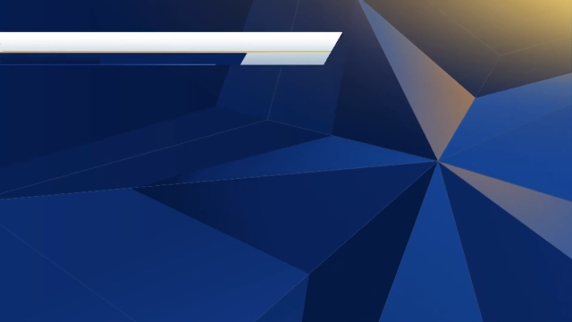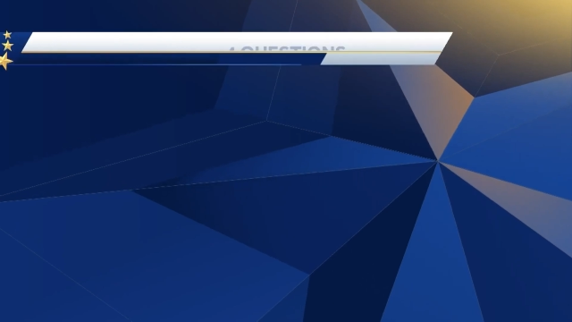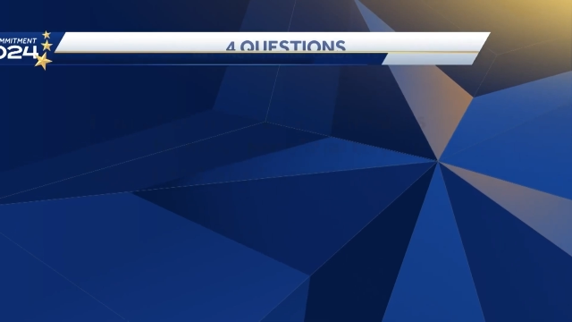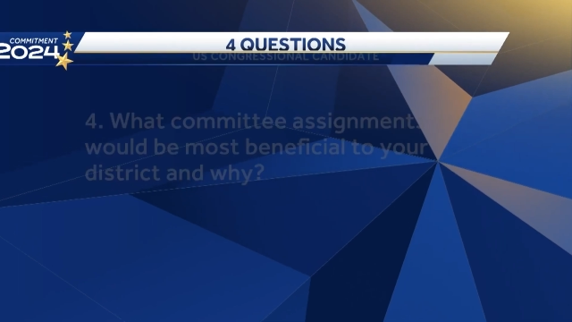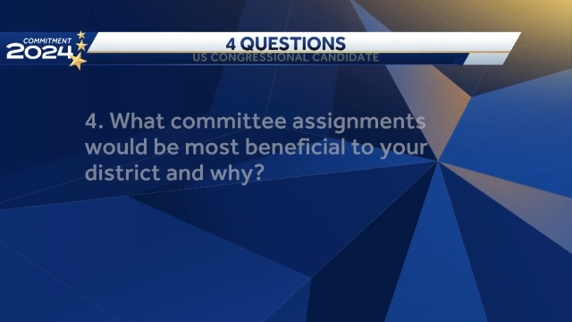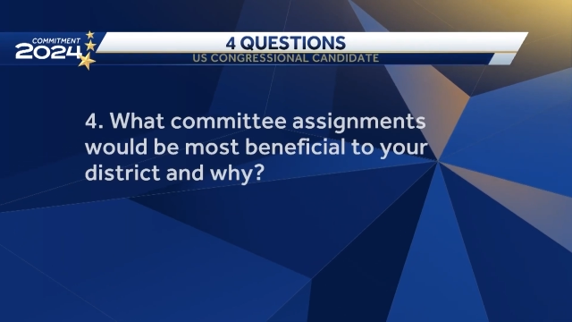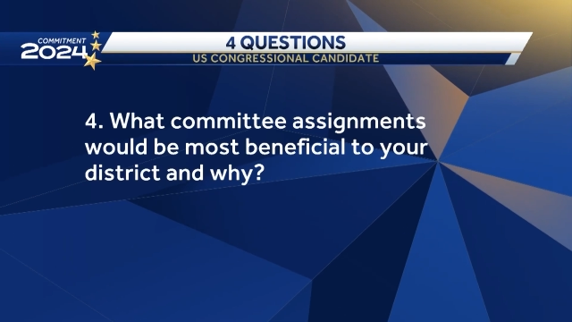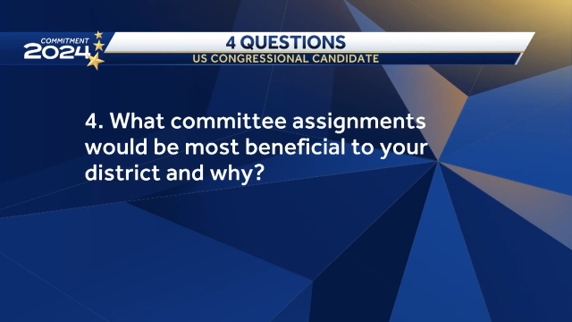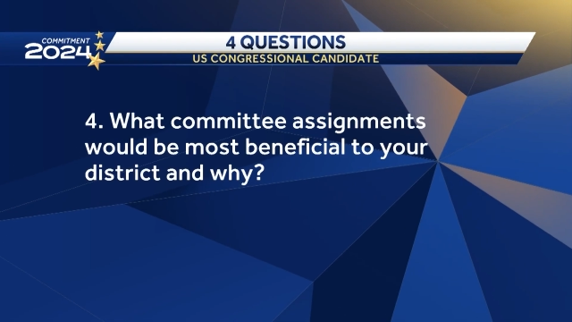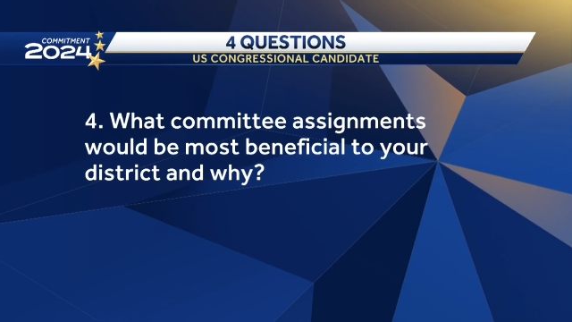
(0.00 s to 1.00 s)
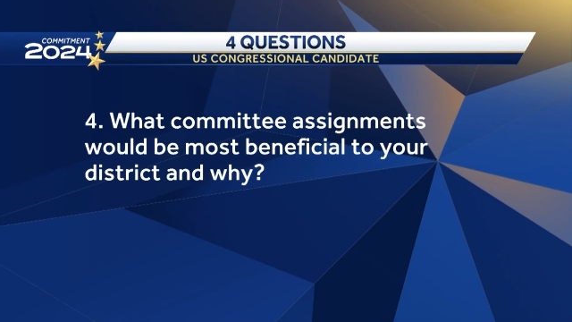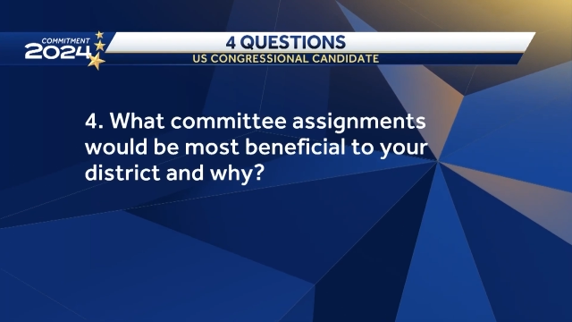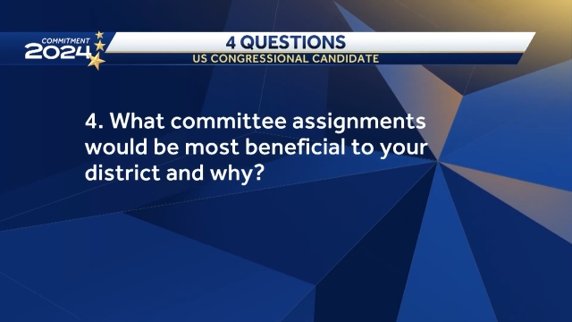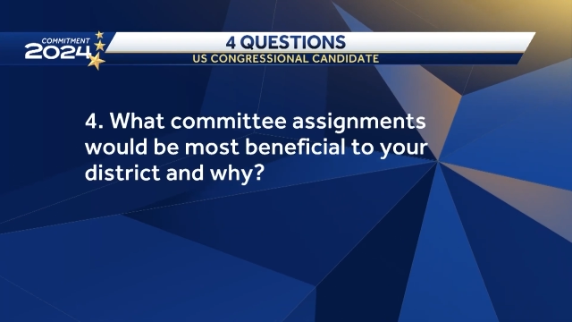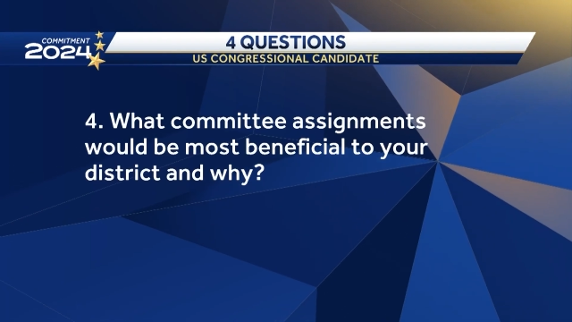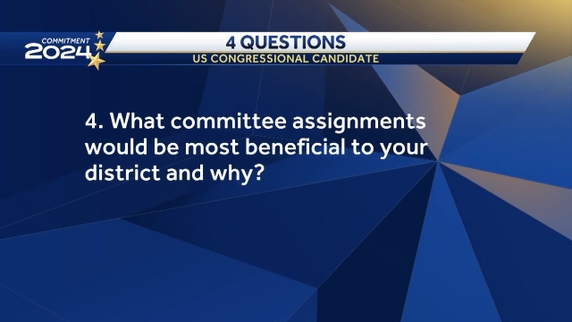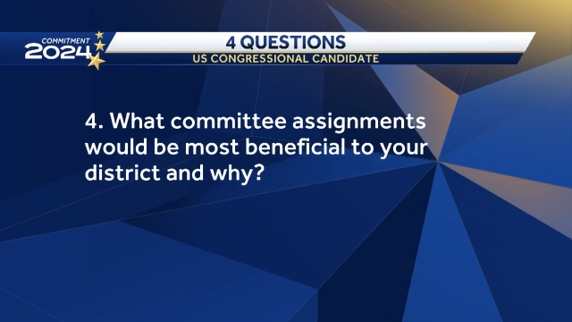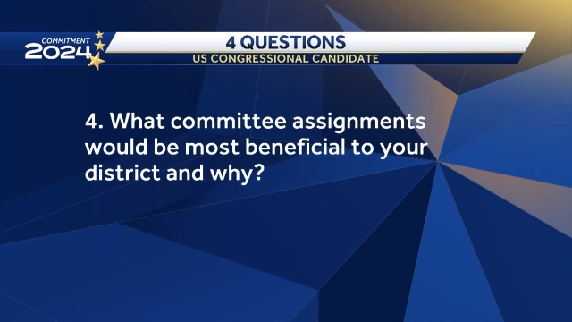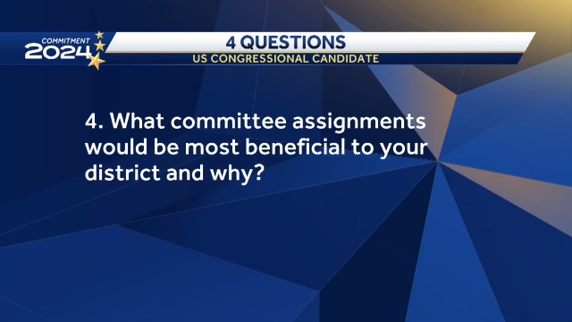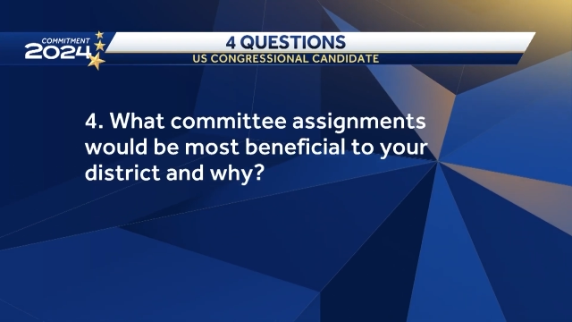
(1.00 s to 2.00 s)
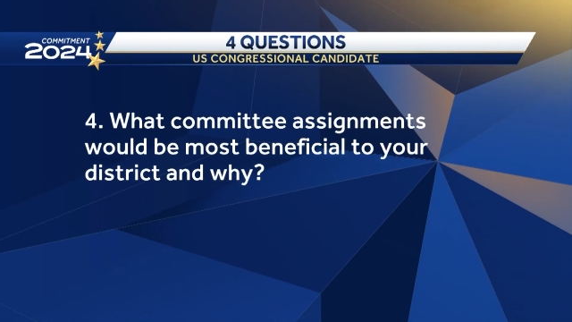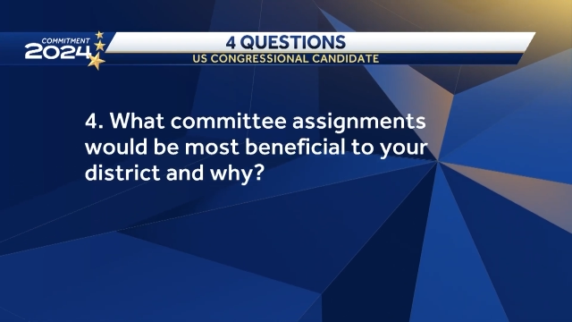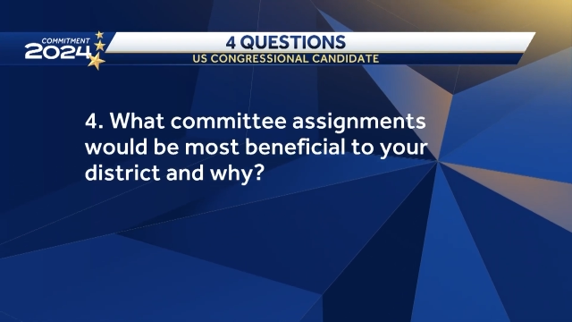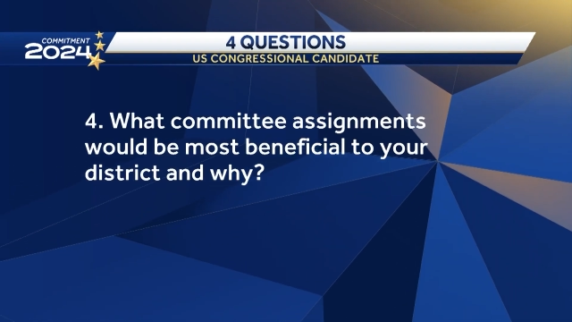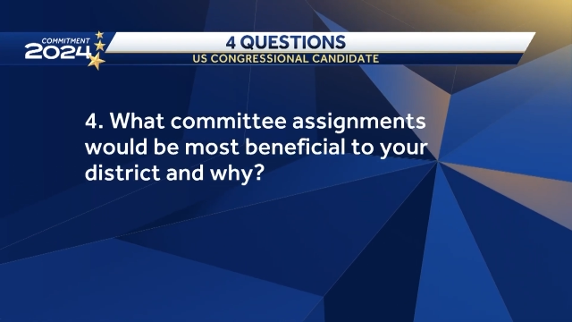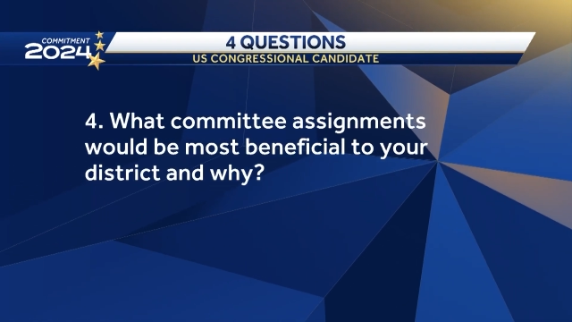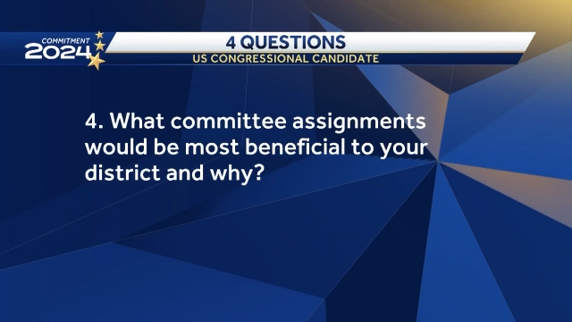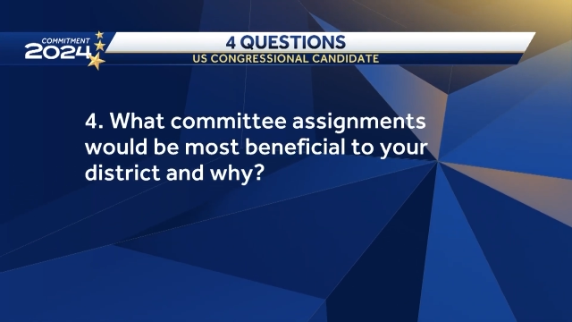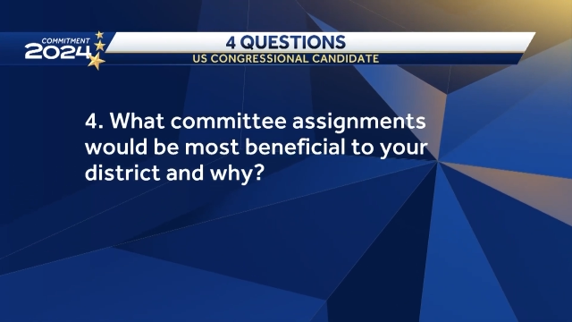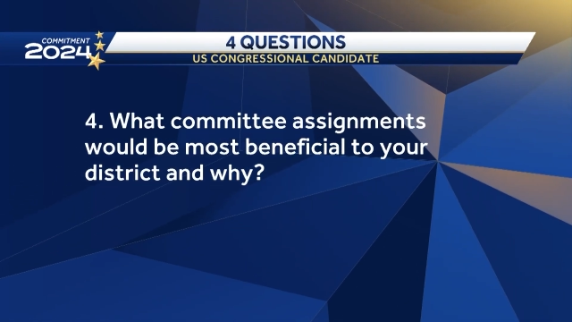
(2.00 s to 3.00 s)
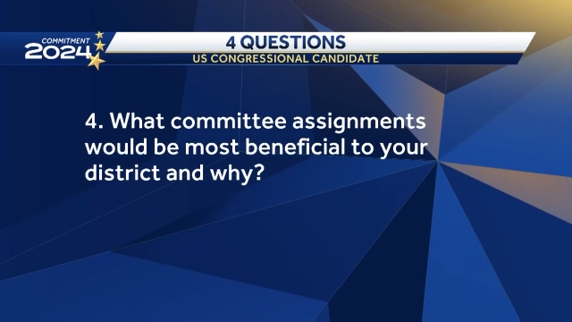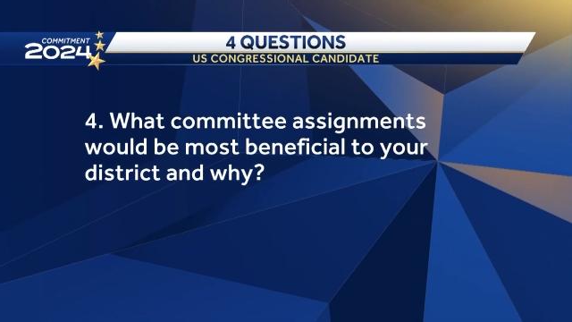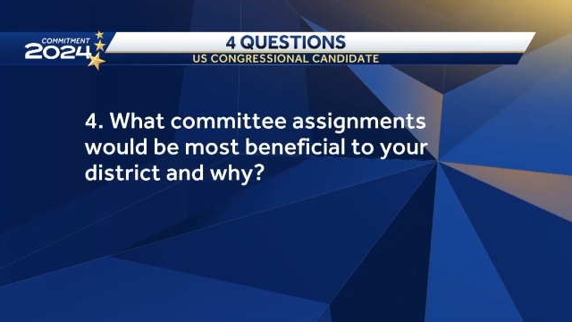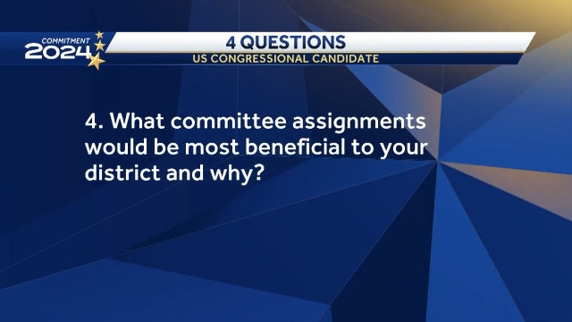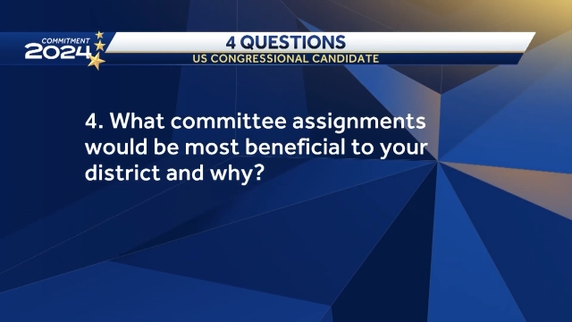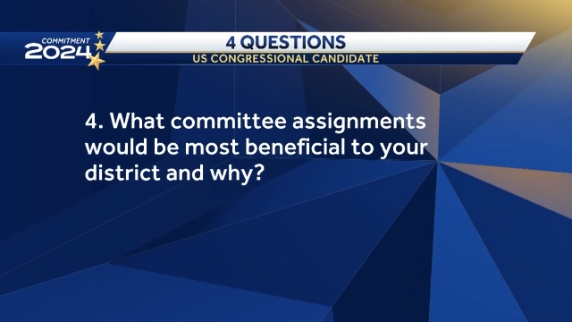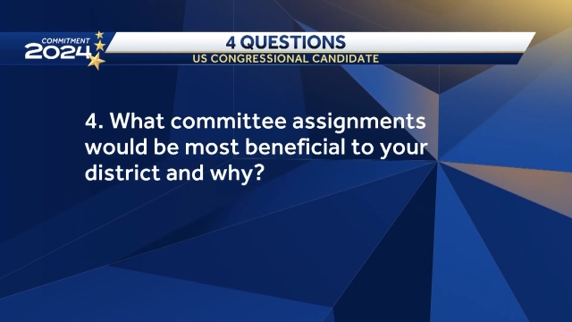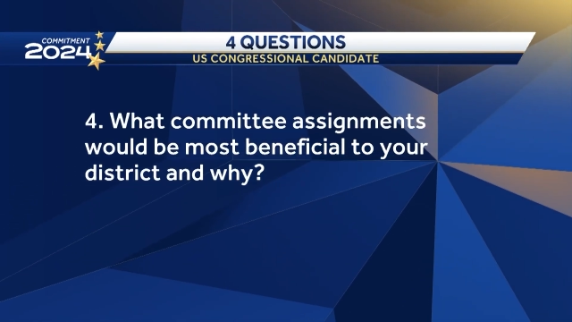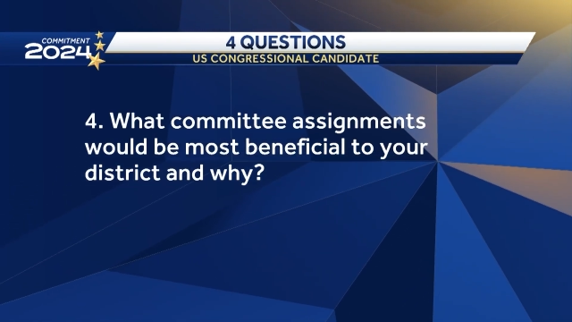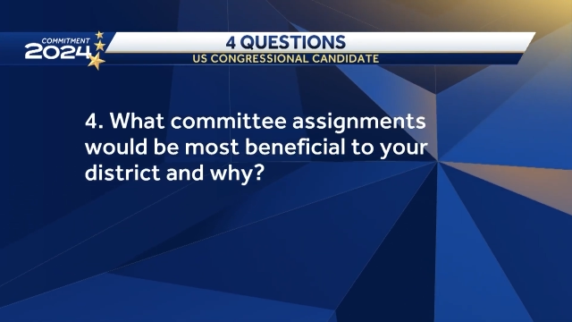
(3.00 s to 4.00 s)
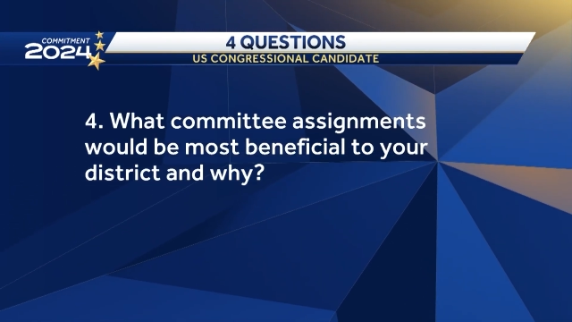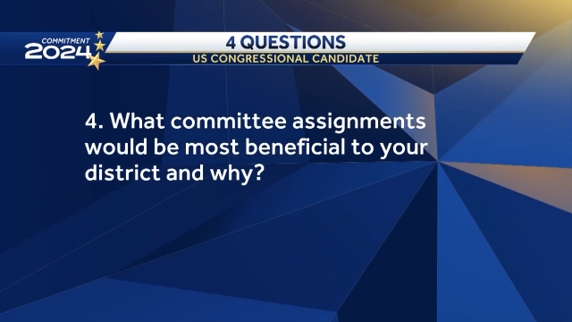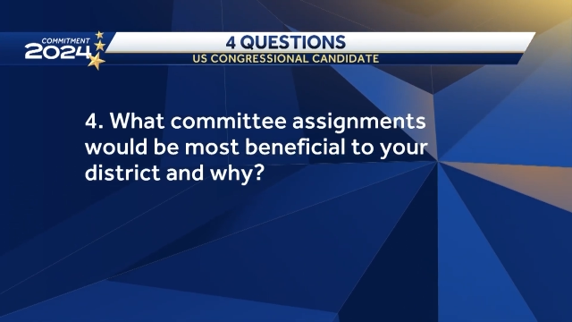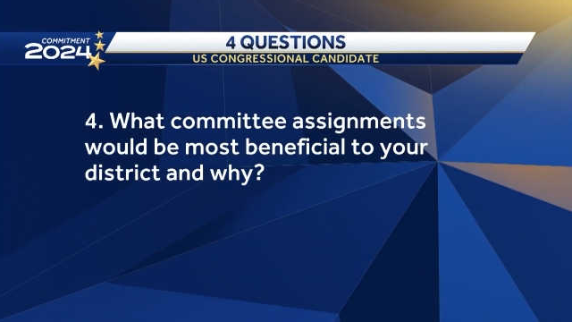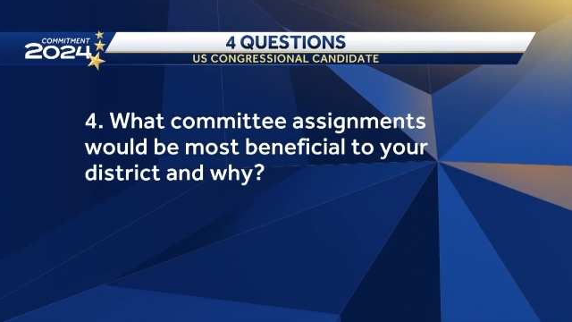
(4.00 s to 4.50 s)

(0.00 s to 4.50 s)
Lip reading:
Nobody's mouth can be seen.